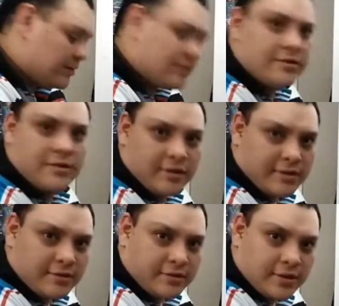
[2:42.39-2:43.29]
She doesn't
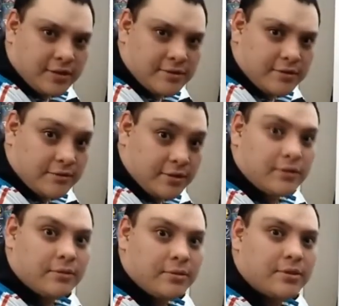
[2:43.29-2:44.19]
know how to sew either,
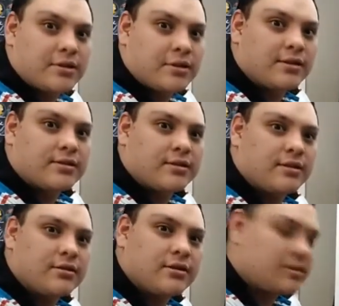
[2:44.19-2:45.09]
but she likes to think
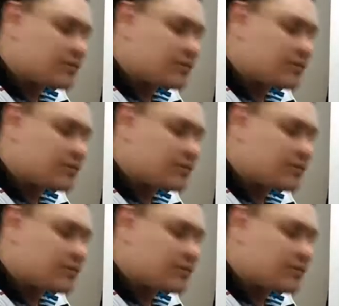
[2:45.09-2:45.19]
she does.